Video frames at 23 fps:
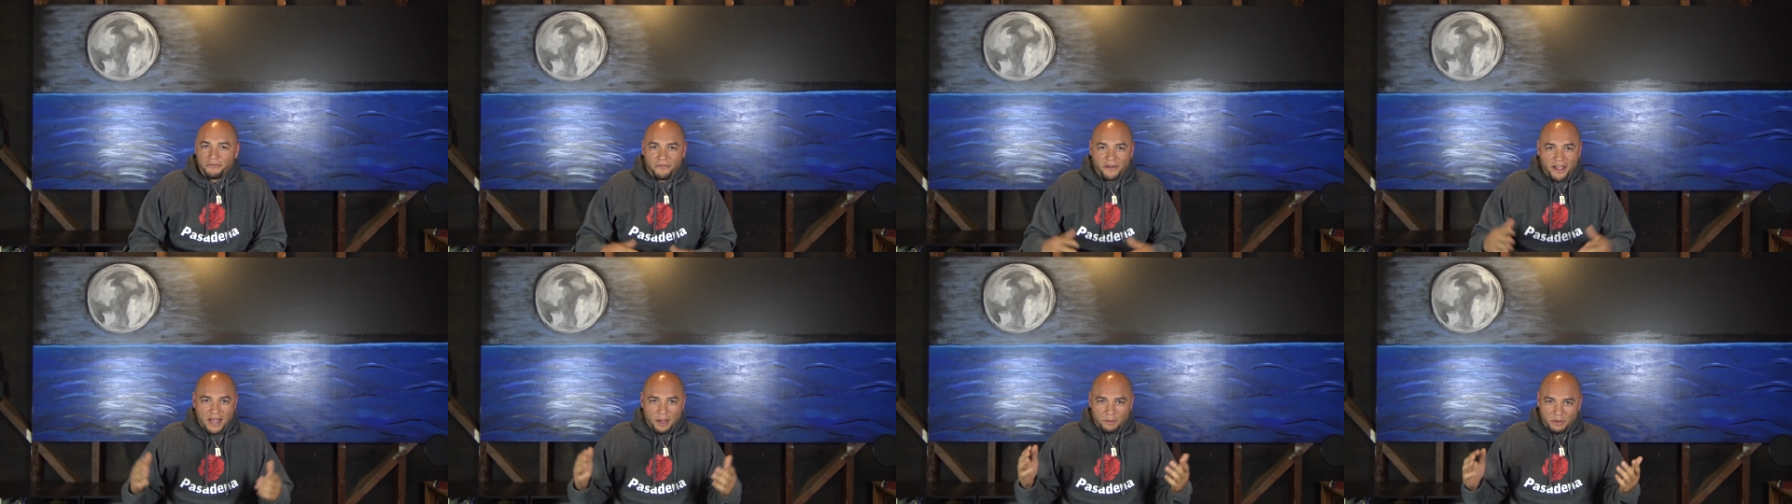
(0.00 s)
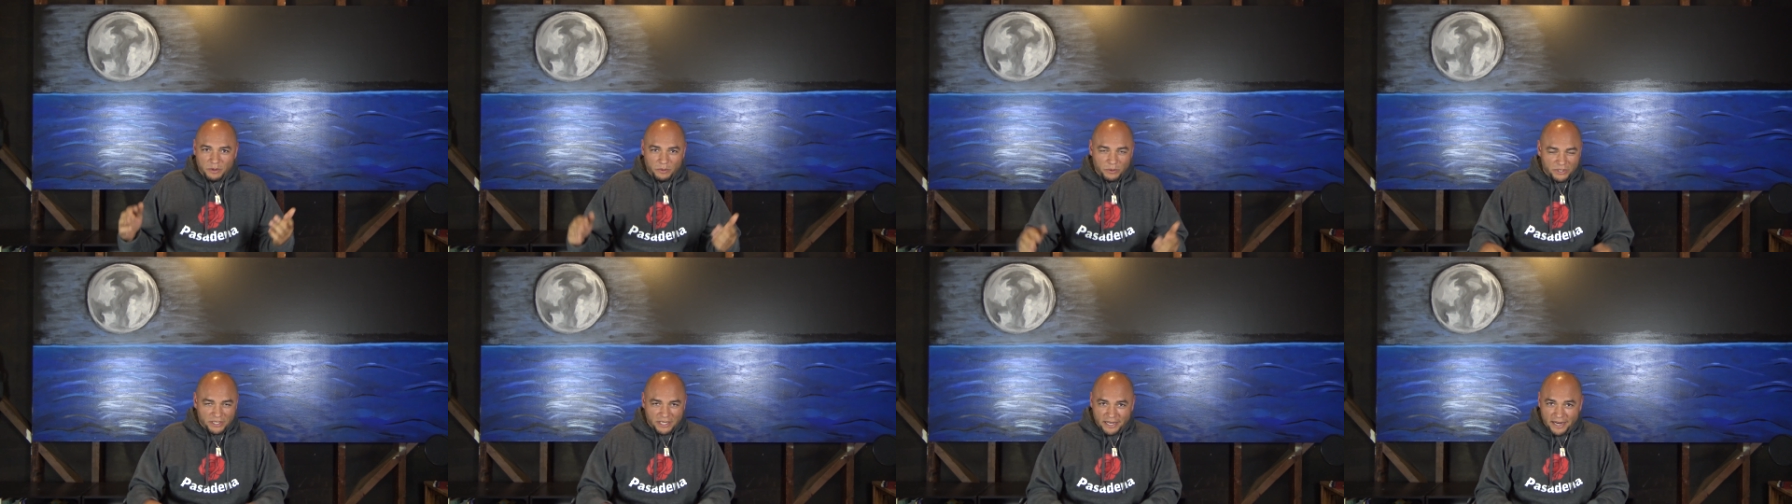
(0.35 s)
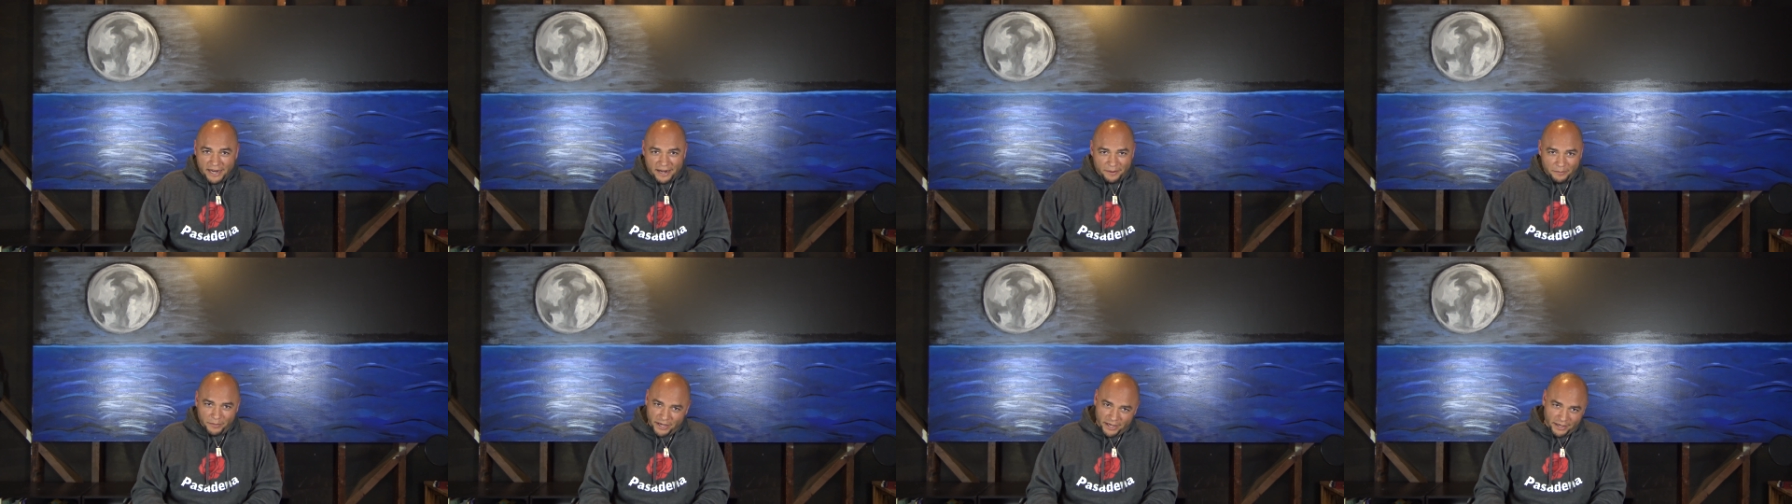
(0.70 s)
family was
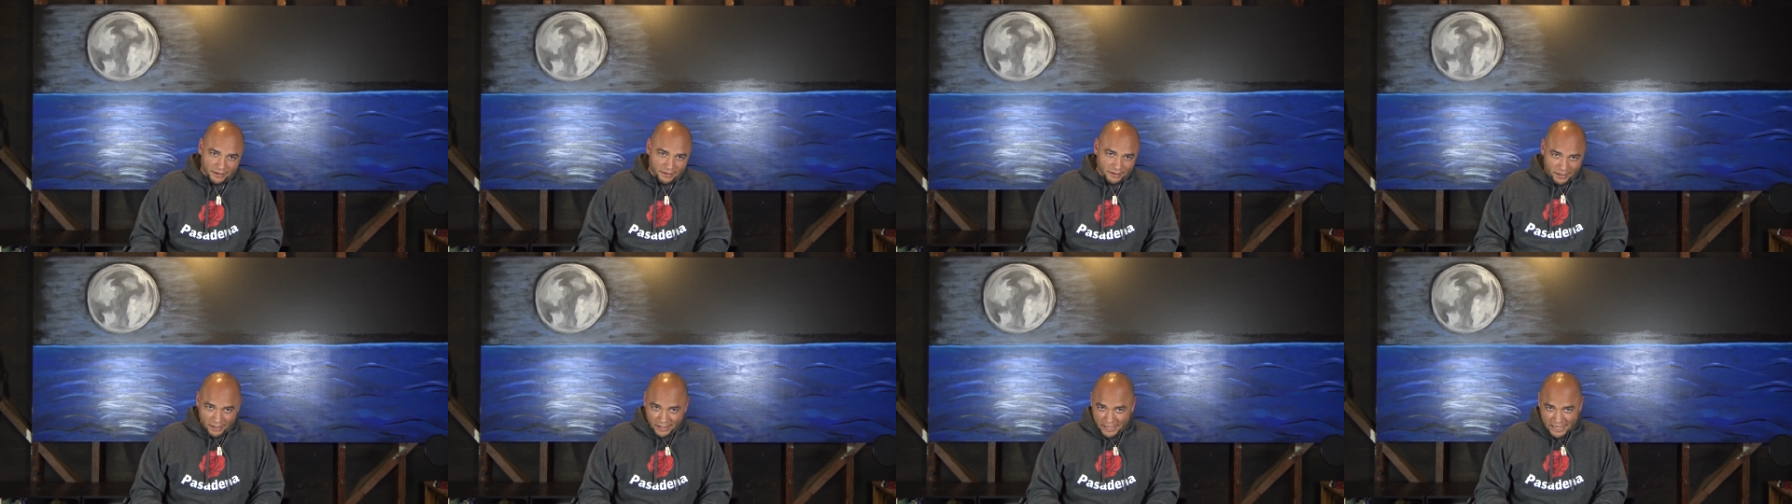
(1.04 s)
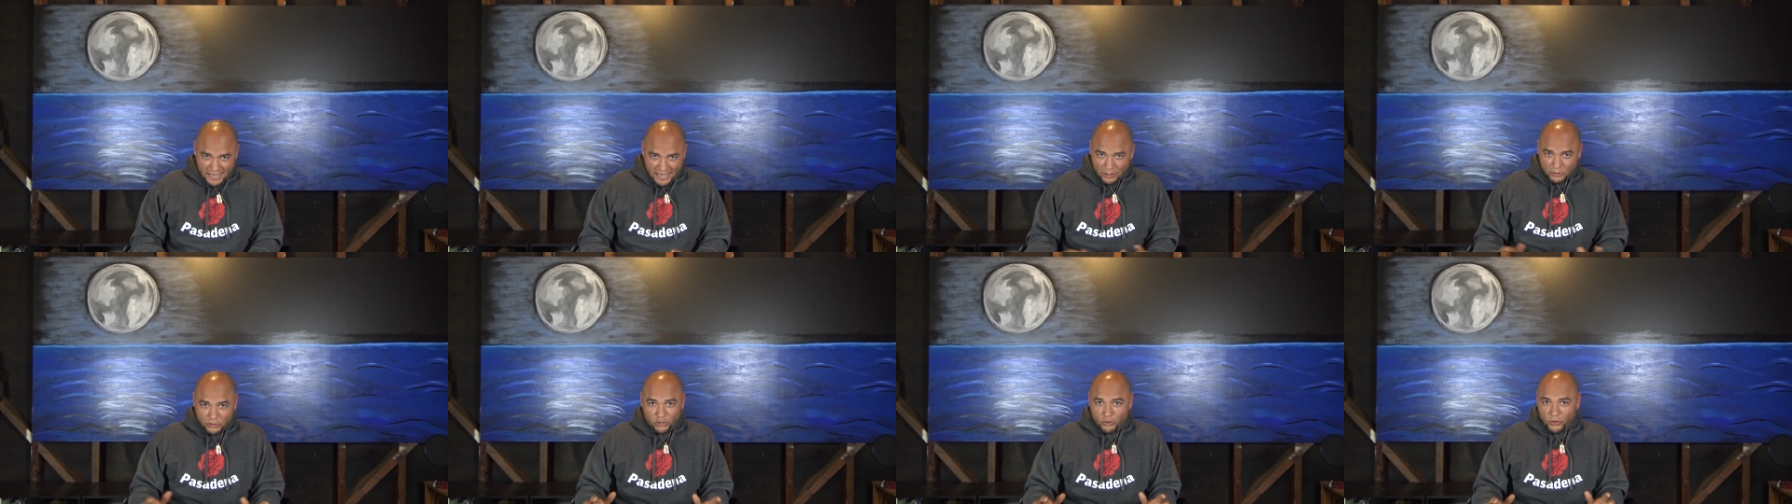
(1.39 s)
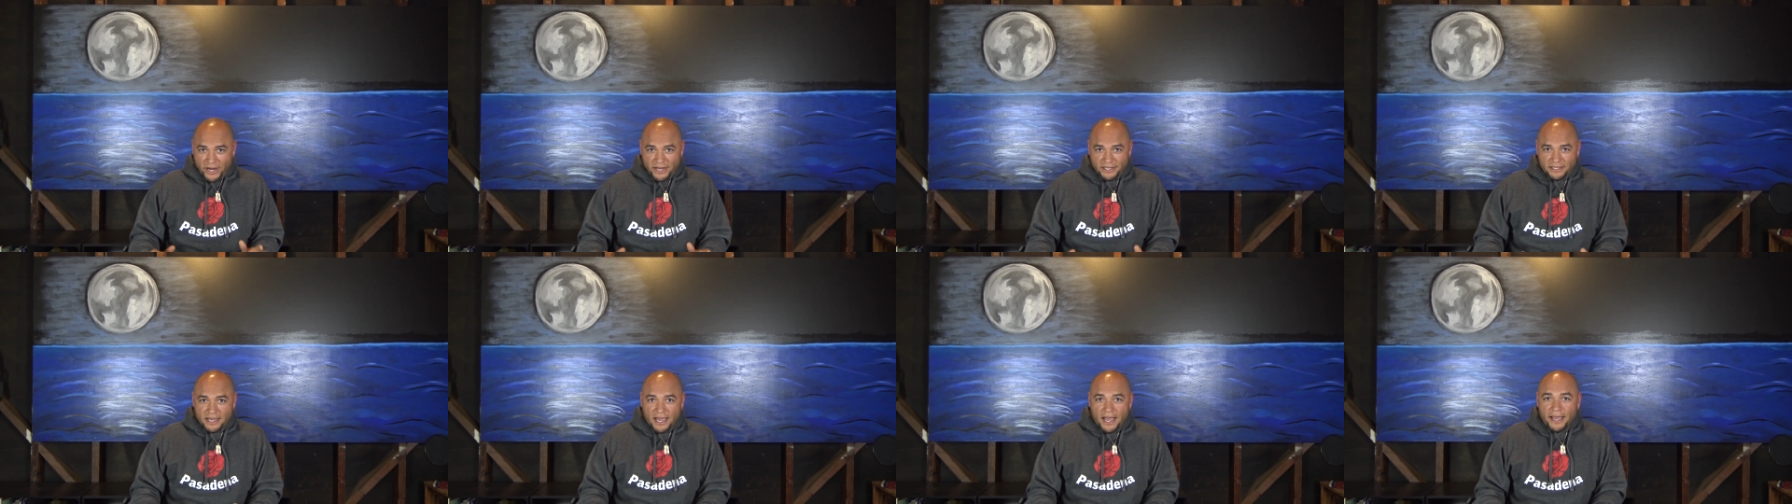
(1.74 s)
here. I mean, it was a
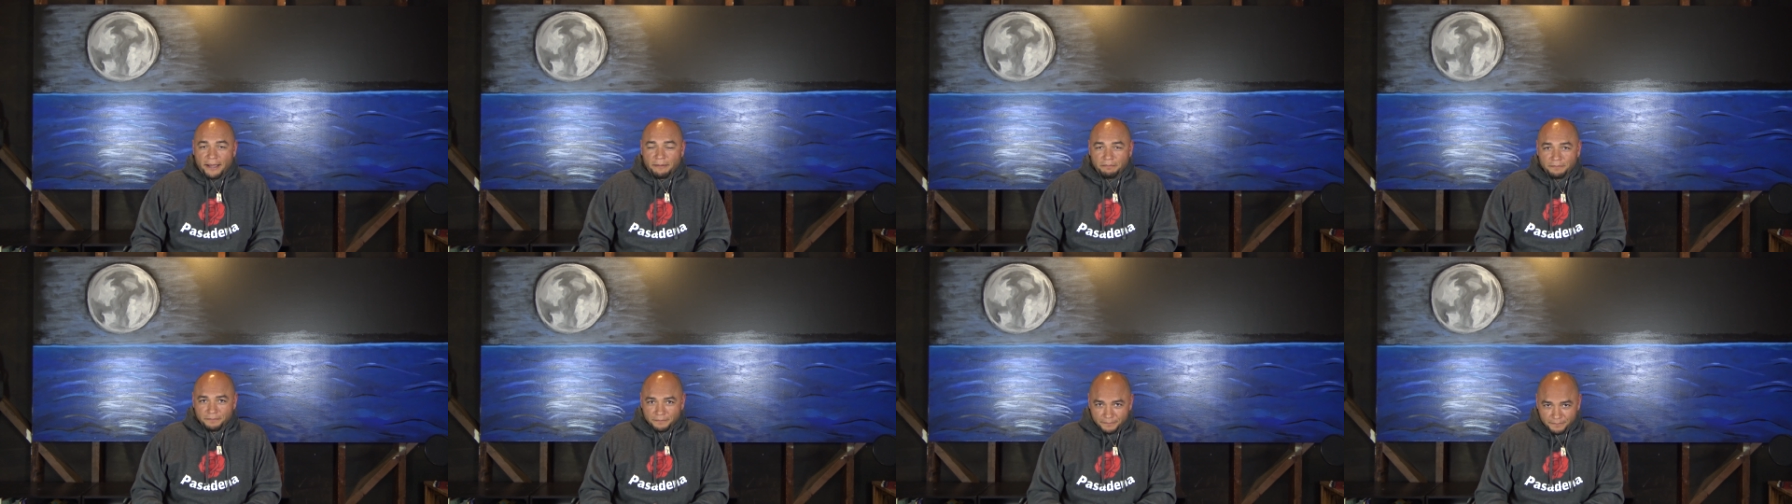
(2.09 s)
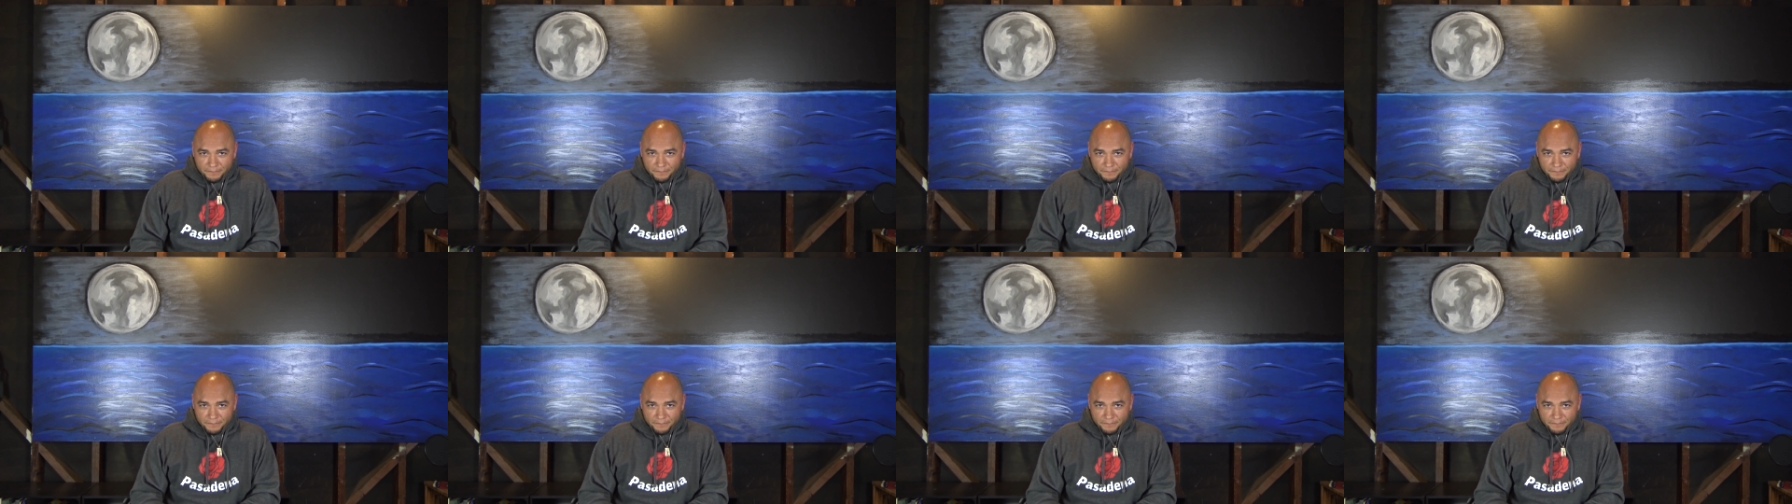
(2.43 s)
great time.